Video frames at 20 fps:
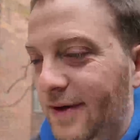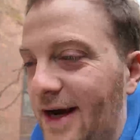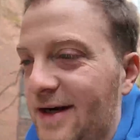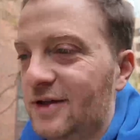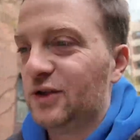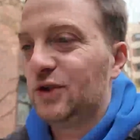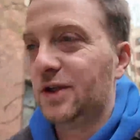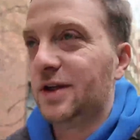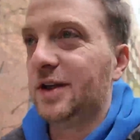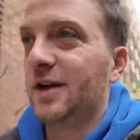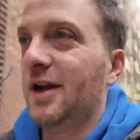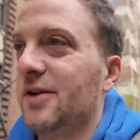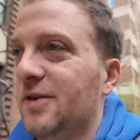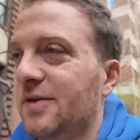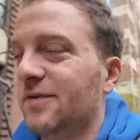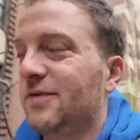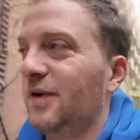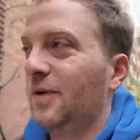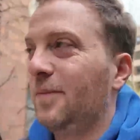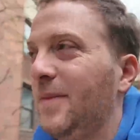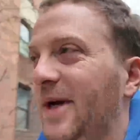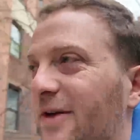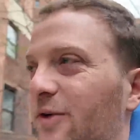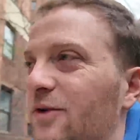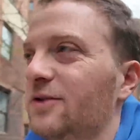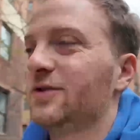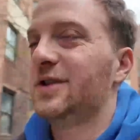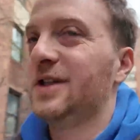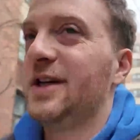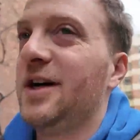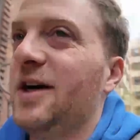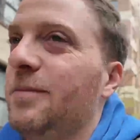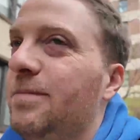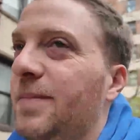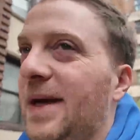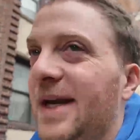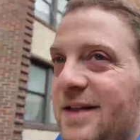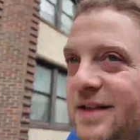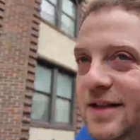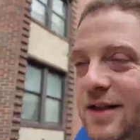actually another filmmaker, Sierra
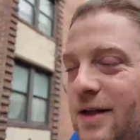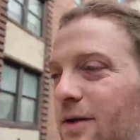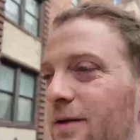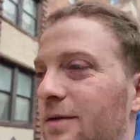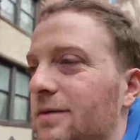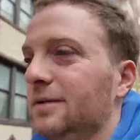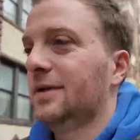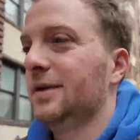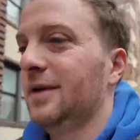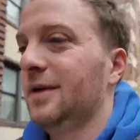Pettingill,